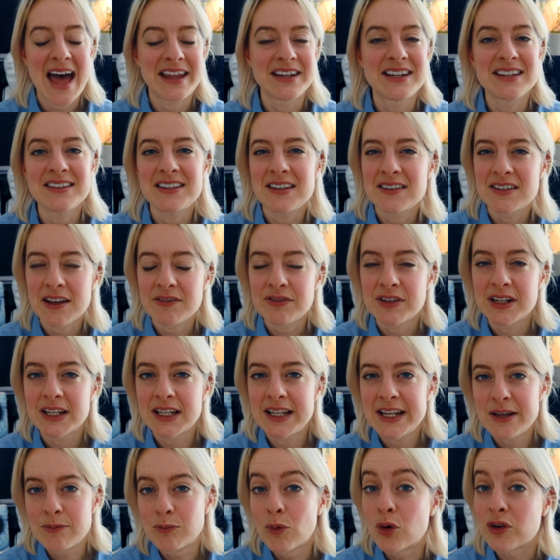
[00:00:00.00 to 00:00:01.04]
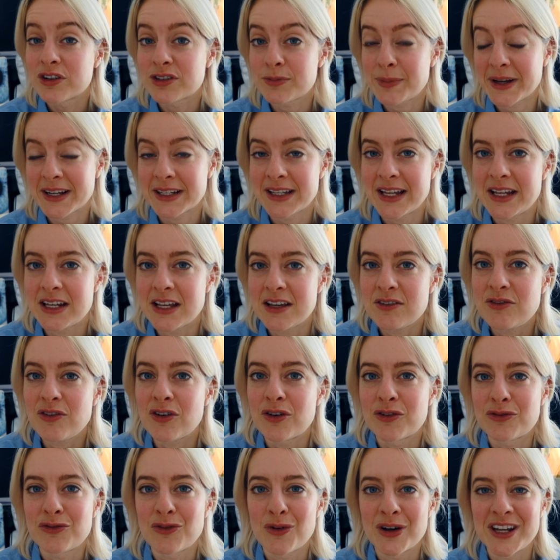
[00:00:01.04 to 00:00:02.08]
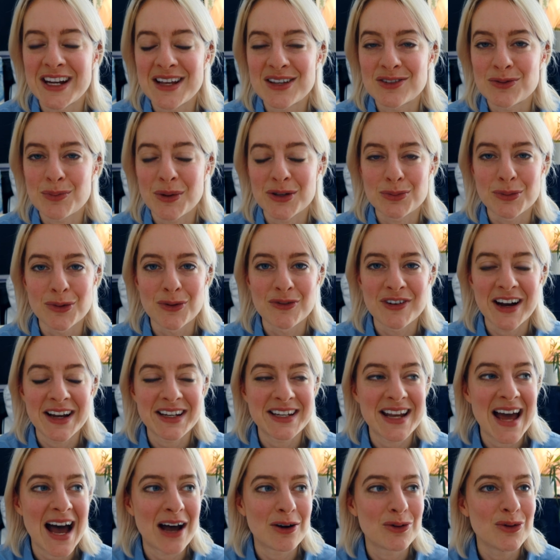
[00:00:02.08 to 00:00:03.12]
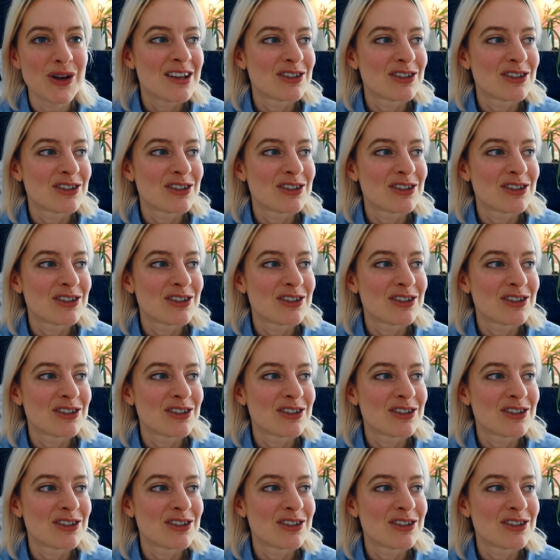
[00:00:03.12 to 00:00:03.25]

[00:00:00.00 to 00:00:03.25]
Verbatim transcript: And this is definitely more speculative of what is possible right now.